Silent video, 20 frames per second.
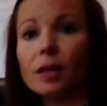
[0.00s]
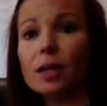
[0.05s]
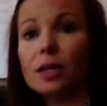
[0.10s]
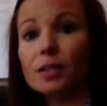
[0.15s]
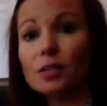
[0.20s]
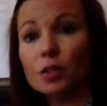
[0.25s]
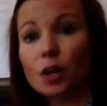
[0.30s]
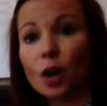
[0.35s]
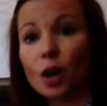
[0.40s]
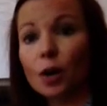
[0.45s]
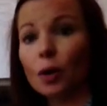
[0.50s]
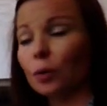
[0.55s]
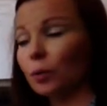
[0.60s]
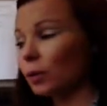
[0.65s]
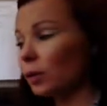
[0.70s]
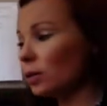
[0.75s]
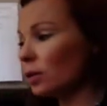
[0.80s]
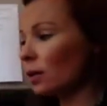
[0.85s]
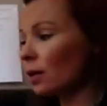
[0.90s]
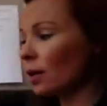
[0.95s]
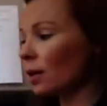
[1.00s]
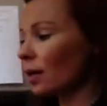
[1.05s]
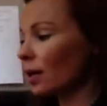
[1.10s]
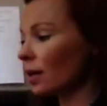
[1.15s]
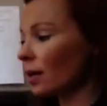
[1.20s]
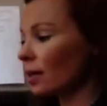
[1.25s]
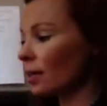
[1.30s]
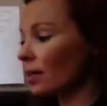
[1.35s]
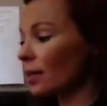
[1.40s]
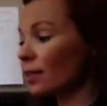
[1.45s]
So
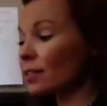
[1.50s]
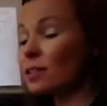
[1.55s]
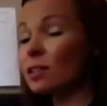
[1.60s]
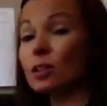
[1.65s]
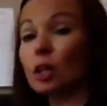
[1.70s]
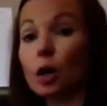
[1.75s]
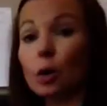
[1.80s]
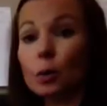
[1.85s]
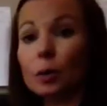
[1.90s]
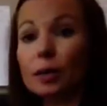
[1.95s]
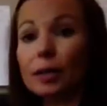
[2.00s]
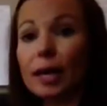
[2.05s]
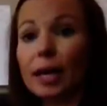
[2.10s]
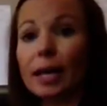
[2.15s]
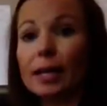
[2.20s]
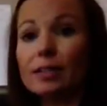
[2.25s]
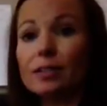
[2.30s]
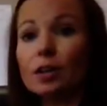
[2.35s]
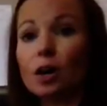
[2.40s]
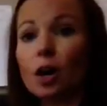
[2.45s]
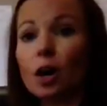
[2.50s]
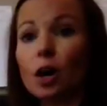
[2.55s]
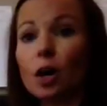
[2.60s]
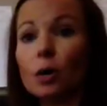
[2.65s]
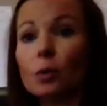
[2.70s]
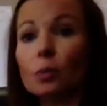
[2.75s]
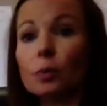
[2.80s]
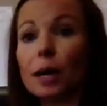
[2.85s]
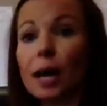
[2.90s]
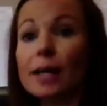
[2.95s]
this lowercase
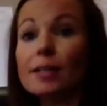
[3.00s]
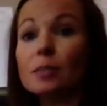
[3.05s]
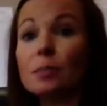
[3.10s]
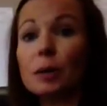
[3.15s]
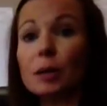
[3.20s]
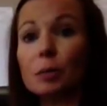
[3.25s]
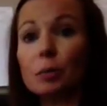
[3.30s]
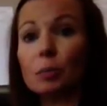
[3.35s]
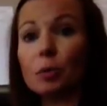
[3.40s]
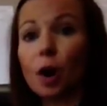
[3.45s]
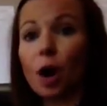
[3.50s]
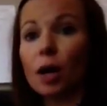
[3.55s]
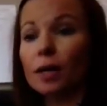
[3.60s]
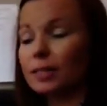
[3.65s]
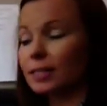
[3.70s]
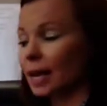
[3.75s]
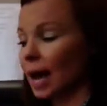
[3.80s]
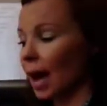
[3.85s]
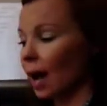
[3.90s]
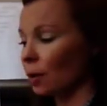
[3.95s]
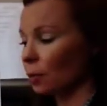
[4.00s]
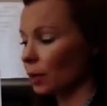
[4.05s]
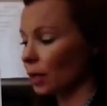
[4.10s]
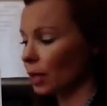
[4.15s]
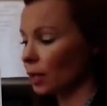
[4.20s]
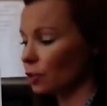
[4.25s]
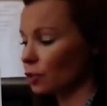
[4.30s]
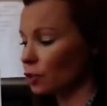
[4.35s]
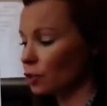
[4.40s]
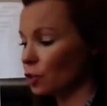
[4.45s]
r has been brought down
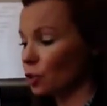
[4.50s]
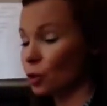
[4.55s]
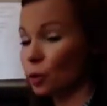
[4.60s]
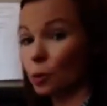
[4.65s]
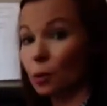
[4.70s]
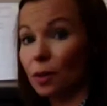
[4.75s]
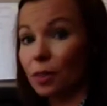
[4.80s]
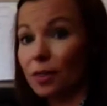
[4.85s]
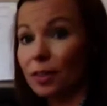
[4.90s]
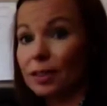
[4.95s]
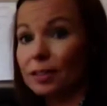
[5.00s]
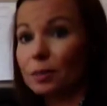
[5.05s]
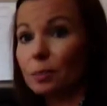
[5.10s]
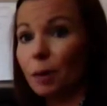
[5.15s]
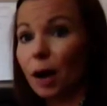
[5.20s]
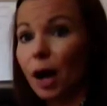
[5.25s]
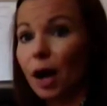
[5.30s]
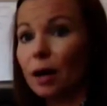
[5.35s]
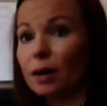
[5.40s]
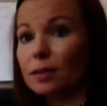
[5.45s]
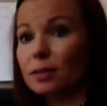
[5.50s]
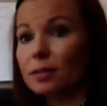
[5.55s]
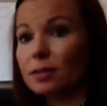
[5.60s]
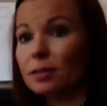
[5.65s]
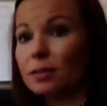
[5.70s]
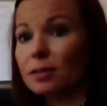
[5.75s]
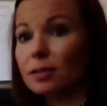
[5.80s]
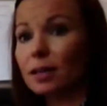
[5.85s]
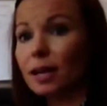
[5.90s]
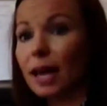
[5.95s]
into this
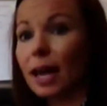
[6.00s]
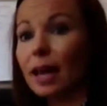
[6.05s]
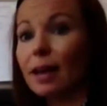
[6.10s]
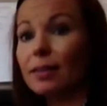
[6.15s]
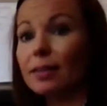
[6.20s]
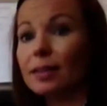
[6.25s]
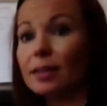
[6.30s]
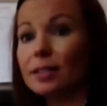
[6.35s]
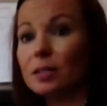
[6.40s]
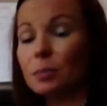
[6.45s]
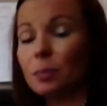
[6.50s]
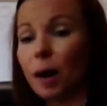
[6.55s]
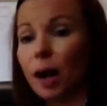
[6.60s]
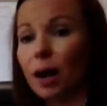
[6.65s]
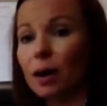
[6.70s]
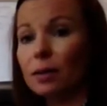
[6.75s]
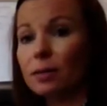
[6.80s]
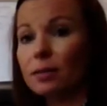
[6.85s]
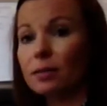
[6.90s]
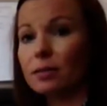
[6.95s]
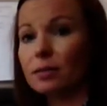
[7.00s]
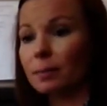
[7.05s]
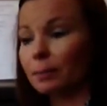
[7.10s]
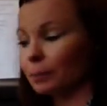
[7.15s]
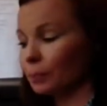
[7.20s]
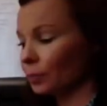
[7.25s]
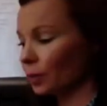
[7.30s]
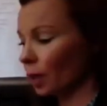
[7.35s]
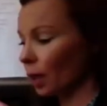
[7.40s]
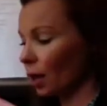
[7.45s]
box and this box.
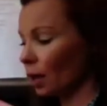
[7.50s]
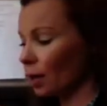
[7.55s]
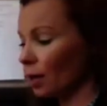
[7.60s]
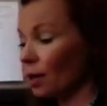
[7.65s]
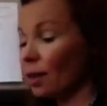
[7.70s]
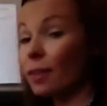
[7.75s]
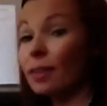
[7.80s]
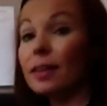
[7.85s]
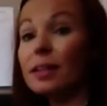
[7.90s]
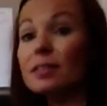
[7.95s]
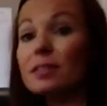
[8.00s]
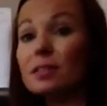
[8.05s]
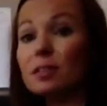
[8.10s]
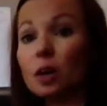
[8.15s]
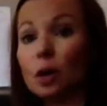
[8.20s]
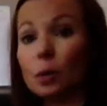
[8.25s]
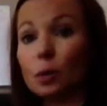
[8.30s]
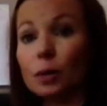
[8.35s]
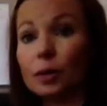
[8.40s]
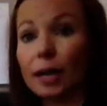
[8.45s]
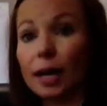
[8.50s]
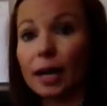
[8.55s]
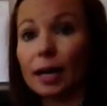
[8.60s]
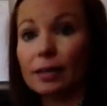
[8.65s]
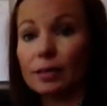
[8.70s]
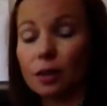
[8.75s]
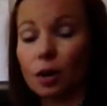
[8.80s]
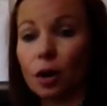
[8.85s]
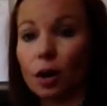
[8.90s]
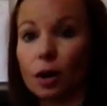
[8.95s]
This
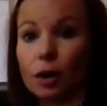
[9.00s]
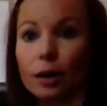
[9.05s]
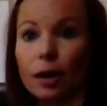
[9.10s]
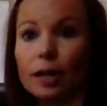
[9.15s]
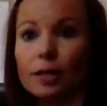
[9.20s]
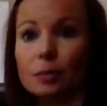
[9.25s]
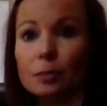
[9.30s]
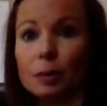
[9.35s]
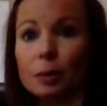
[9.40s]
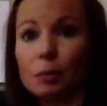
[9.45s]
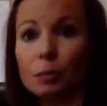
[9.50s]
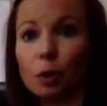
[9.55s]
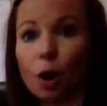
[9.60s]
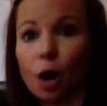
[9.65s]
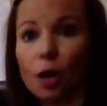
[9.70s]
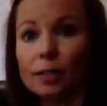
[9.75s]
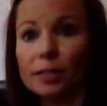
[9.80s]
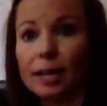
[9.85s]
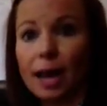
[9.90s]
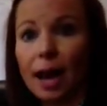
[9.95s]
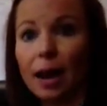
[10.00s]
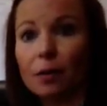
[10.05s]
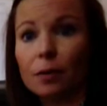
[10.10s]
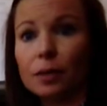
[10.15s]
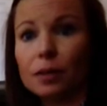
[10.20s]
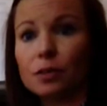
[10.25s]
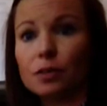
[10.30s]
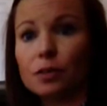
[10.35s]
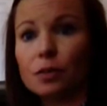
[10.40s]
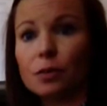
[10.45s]
lowercase r has been brought down
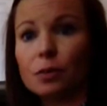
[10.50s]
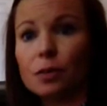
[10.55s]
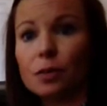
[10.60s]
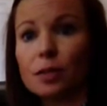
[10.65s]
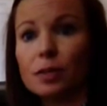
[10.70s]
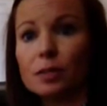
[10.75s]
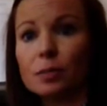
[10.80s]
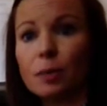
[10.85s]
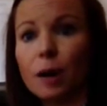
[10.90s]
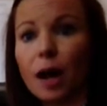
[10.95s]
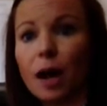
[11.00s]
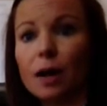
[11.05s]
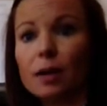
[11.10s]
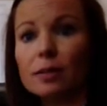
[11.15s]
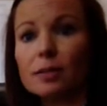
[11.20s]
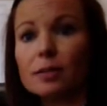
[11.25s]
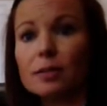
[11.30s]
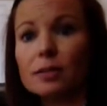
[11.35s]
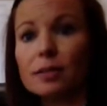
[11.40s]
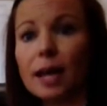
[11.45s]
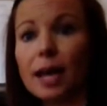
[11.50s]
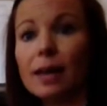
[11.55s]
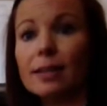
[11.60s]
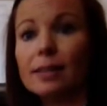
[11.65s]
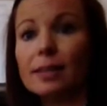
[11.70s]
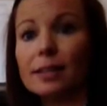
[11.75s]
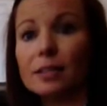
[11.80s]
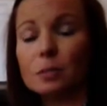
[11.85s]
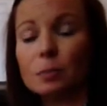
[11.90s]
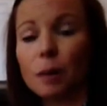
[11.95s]
into this box
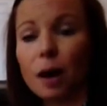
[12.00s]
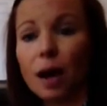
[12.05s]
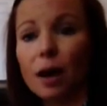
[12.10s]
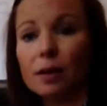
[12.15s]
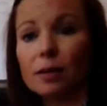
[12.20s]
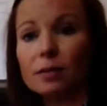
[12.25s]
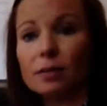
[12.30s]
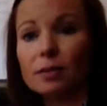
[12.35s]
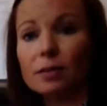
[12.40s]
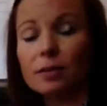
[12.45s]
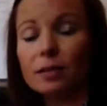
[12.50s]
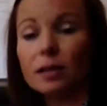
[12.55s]
and this box.